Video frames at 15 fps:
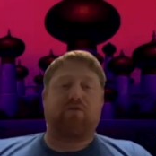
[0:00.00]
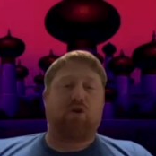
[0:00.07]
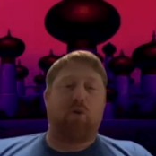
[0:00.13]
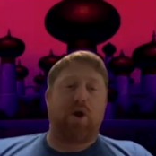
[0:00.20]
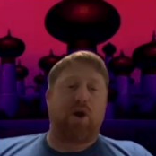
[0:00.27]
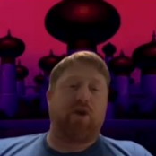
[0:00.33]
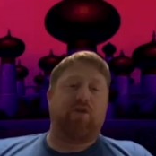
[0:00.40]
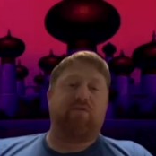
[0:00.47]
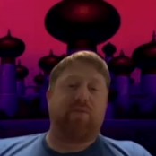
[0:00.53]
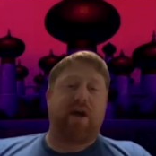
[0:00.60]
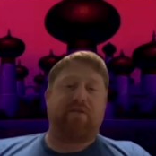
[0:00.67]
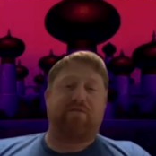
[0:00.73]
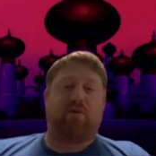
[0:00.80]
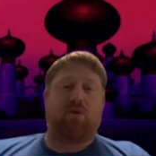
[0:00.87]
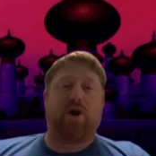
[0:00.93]
quicker from
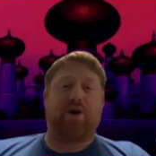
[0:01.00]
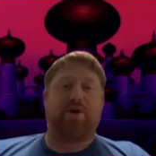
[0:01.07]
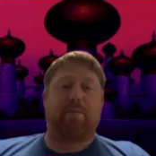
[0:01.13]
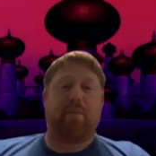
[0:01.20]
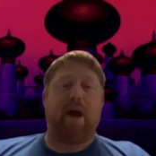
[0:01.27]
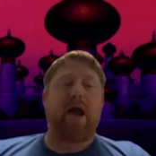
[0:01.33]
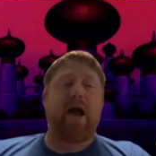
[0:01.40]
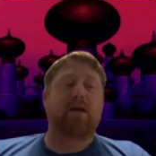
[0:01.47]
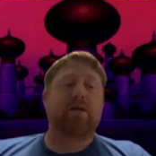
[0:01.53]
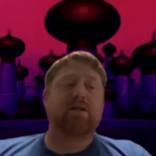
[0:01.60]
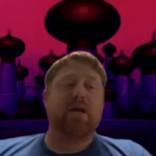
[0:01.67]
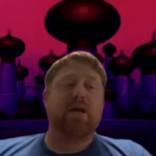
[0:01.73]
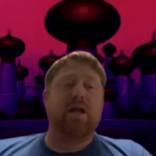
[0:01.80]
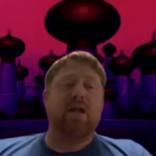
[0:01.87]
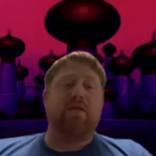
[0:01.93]
that 400 max
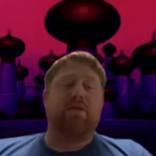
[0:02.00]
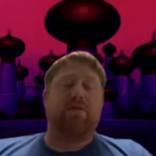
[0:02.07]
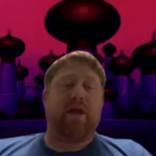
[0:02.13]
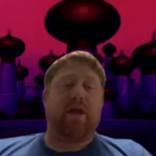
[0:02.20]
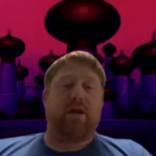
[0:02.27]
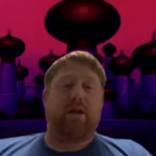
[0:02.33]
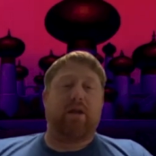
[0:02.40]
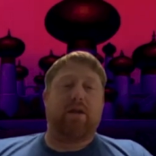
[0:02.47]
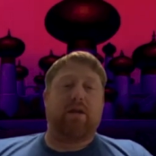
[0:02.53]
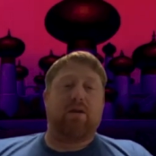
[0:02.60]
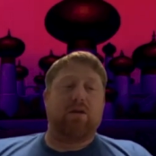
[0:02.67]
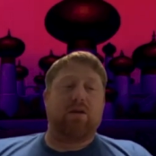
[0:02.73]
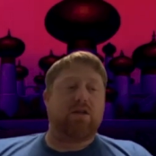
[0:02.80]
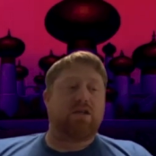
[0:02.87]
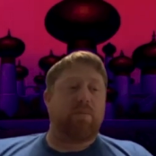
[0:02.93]
than
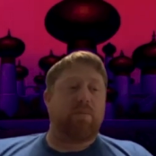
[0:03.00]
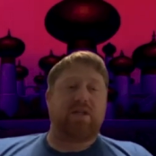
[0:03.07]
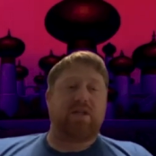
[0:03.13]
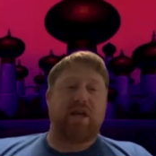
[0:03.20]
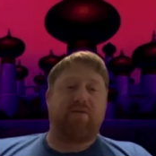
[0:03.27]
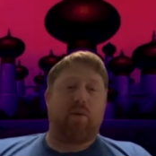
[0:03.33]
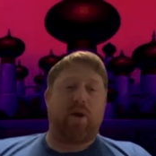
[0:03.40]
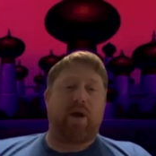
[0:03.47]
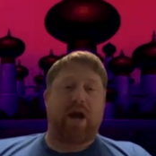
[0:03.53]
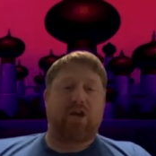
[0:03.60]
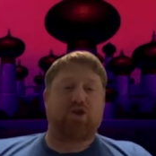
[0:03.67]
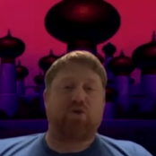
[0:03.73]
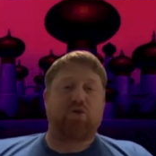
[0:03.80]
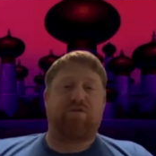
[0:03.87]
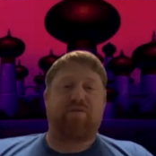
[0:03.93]
some of these heavyweight guys
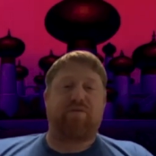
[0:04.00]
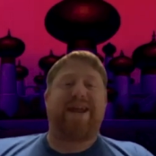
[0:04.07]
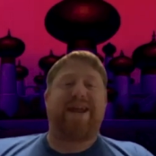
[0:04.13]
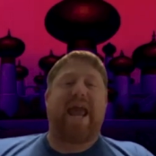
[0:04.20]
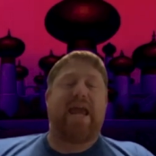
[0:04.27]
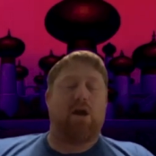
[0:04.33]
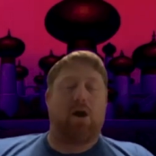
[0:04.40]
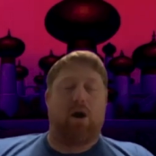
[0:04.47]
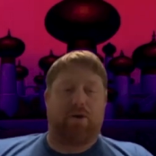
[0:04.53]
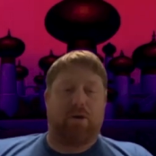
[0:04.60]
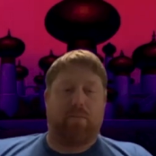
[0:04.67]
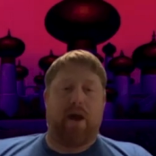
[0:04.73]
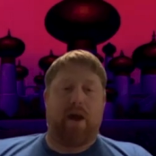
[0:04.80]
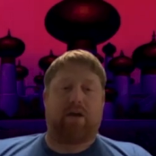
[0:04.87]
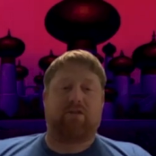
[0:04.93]
are doing from an 800
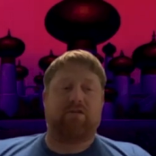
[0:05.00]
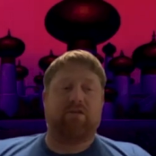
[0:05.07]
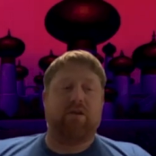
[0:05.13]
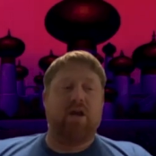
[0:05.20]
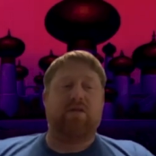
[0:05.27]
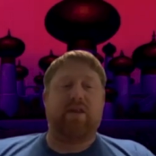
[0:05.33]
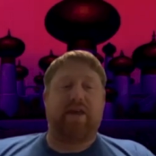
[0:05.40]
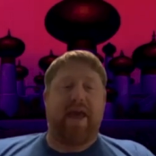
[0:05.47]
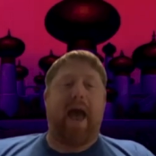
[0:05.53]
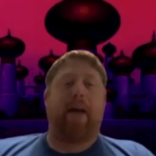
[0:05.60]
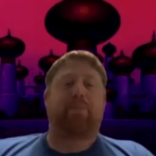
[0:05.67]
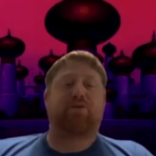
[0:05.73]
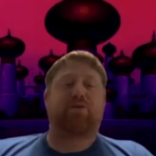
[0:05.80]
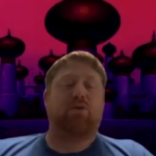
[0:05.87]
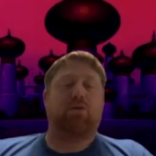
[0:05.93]
max. The
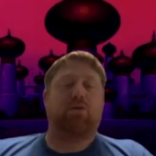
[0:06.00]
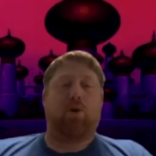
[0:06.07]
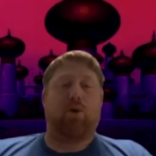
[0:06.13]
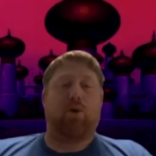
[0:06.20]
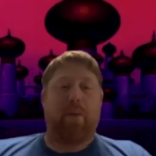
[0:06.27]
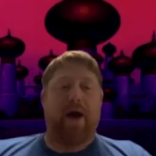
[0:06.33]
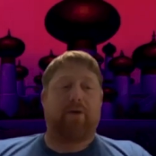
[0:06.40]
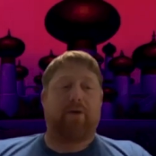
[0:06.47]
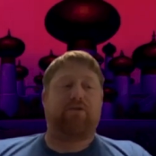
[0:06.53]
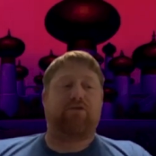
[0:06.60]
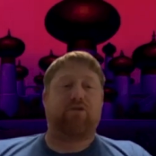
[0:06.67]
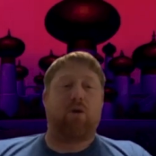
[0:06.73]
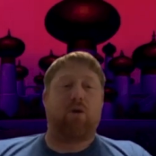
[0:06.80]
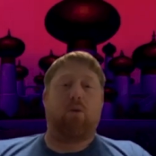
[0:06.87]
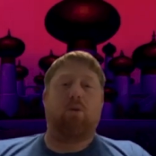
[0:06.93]
absolute load matters.
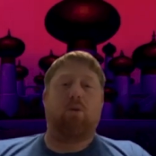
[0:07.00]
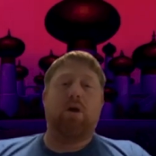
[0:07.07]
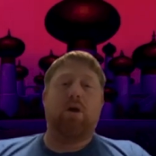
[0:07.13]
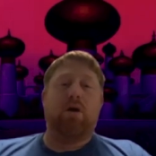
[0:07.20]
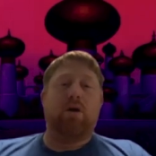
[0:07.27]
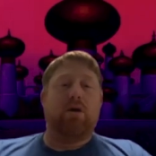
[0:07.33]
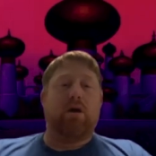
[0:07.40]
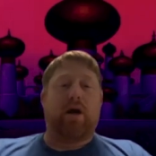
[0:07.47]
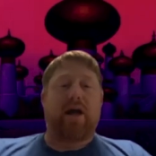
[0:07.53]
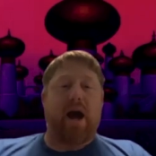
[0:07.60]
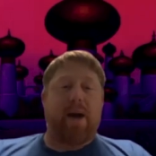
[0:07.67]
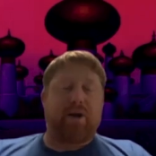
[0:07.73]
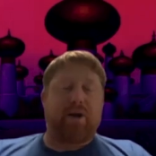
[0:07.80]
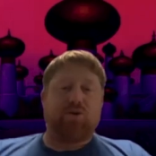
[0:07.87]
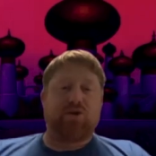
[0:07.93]
So
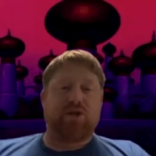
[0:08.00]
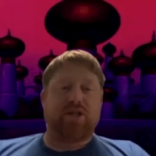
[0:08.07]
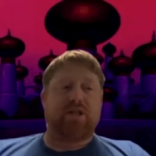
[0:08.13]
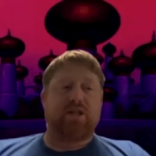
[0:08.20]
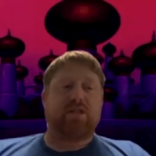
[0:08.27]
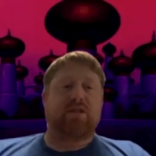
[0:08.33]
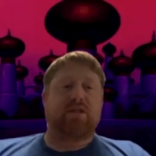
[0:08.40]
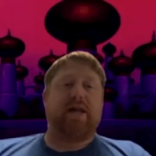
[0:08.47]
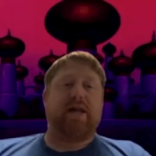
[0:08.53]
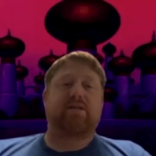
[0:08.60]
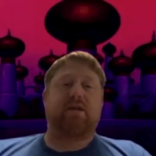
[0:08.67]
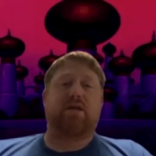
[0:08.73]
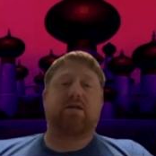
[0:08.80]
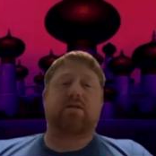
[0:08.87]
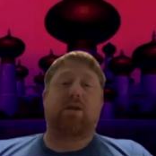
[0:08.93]
accommodating resistance lets
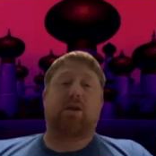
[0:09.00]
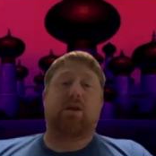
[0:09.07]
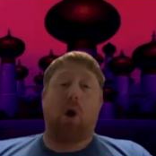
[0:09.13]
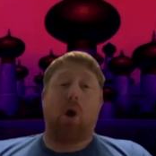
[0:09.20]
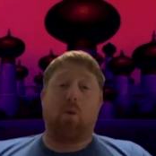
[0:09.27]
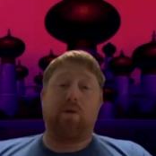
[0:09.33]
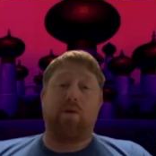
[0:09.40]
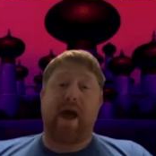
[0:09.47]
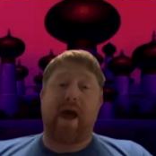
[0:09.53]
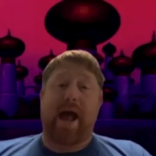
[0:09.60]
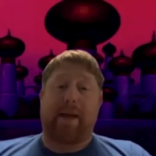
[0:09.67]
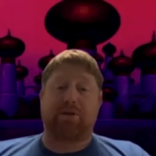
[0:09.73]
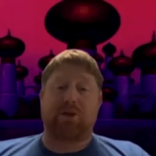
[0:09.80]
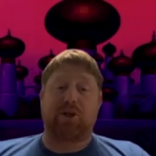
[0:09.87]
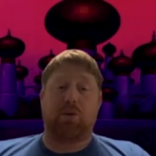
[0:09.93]
us lower that
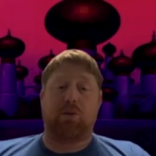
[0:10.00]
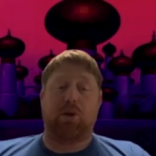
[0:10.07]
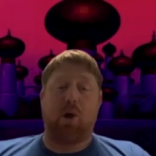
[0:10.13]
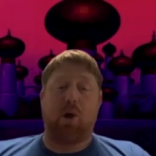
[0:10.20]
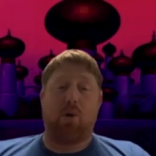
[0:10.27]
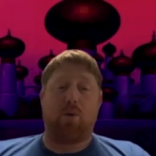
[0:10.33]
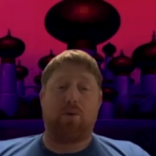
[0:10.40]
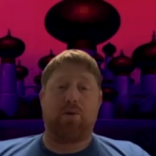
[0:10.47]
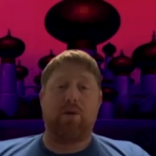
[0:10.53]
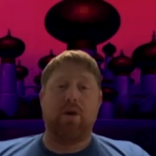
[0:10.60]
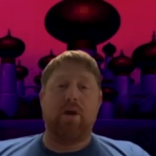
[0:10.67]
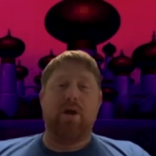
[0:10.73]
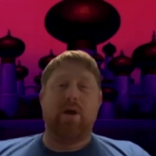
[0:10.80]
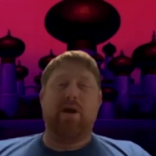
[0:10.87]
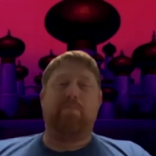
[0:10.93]
absolute load,
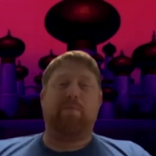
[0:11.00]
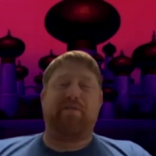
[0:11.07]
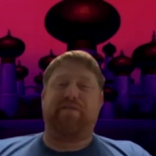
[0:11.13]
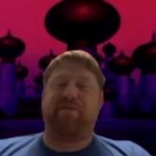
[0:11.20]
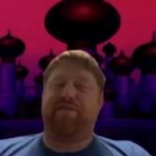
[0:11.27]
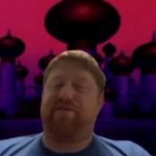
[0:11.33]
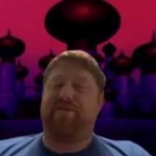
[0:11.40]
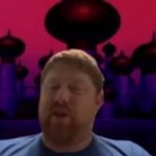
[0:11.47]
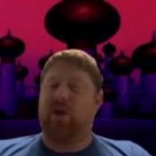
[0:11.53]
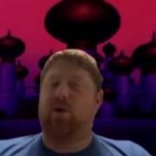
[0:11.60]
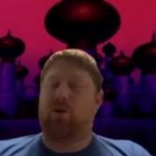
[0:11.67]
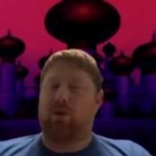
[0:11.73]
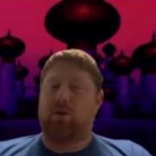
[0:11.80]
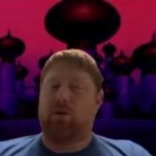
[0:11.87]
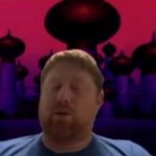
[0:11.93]
but
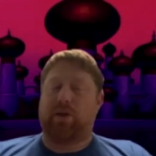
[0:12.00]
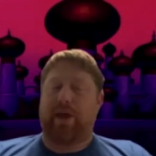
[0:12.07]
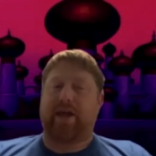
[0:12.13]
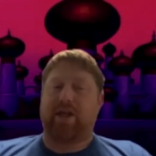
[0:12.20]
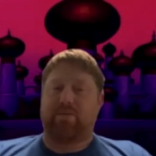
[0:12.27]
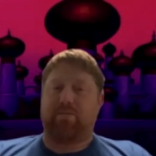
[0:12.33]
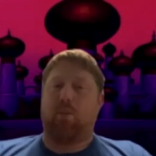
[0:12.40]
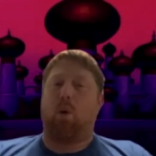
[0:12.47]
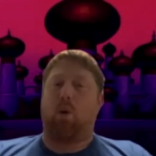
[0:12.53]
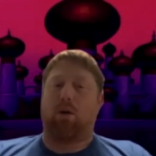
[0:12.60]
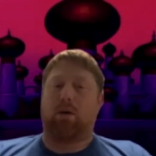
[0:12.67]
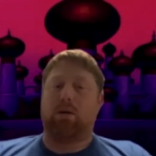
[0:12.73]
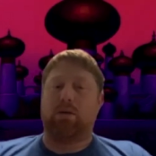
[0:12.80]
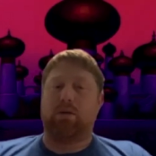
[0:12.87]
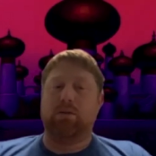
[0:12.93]
feel like it's more.
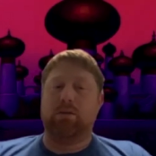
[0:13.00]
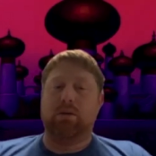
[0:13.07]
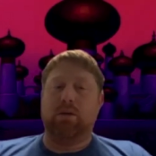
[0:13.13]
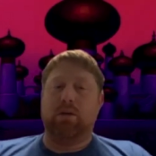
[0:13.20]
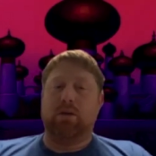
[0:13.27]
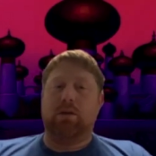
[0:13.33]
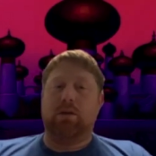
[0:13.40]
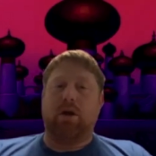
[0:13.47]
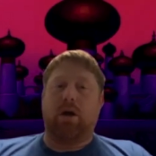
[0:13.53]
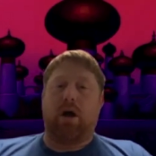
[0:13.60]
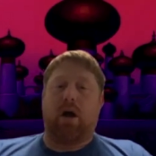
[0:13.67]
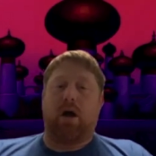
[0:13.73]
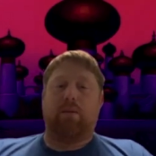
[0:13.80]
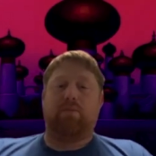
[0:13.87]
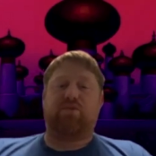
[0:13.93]

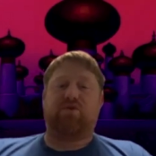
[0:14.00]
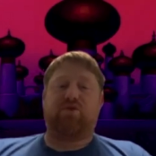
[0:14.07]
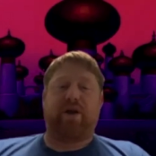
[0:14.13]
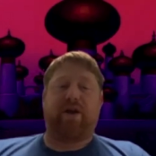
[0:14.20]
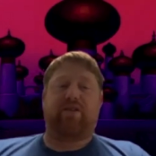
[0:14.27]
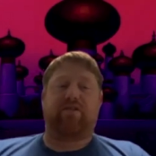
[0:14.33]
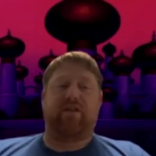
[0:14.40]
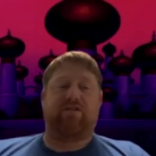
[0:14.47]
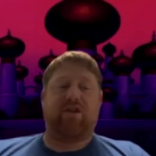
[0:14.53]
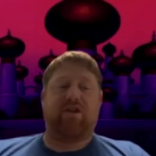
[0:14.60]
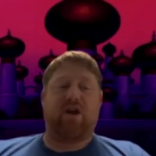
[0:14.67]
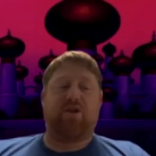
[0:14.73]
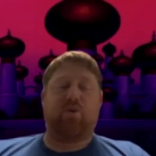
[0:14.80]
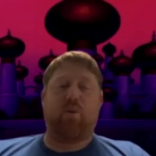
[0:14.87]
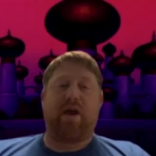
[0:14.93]
So like I said, it's
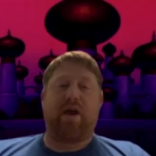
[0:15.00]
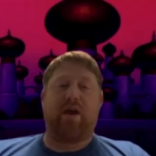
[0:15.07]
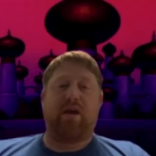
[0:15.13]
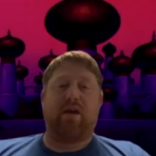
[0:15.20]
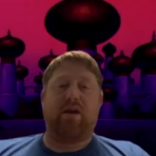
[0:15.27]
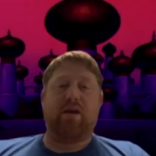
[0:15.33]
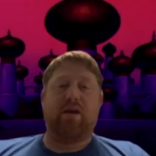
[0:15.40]
another way